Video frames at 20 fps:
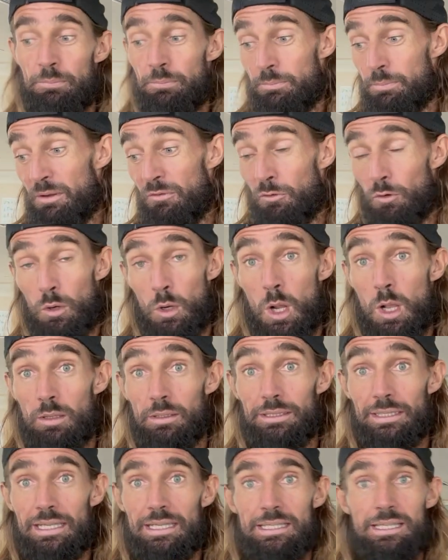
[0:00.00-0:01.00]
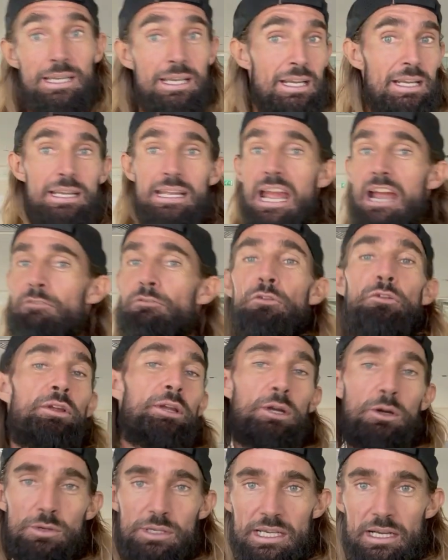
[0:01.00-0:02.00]
before a holiday, everything
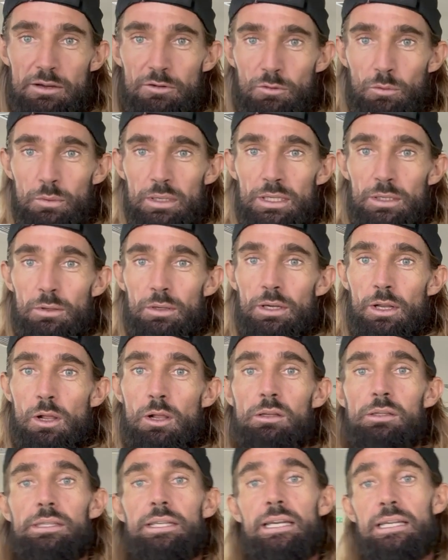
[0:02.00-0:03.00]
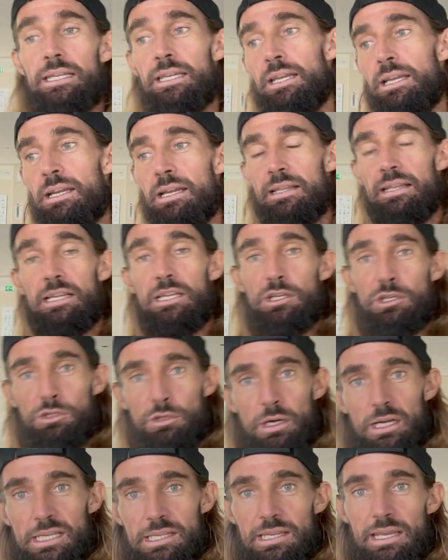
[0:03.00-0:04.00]
goes out of the window on a holiday, and then you
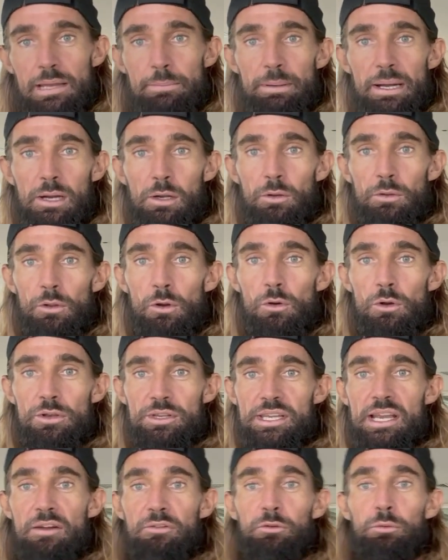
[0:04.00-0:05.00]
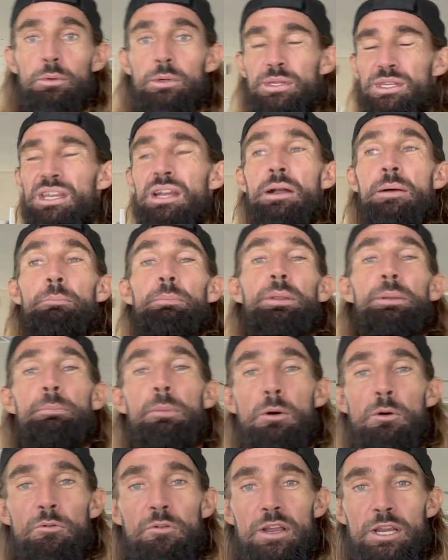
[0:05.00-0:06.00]
try to get back on the horse afterwards, but the
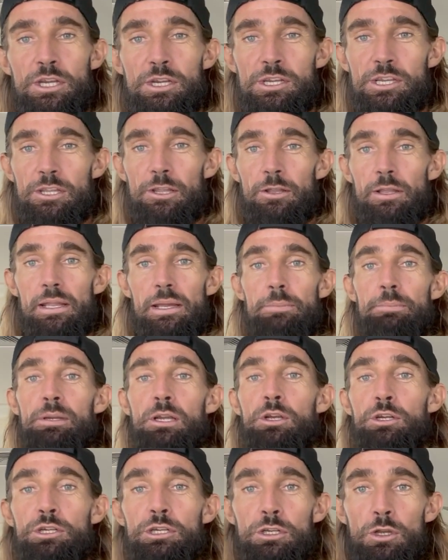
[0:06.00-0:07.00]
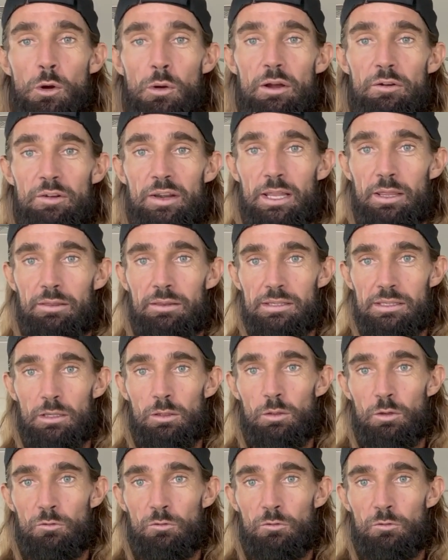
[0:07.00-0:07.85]
motivation is not there because you don't have anything to look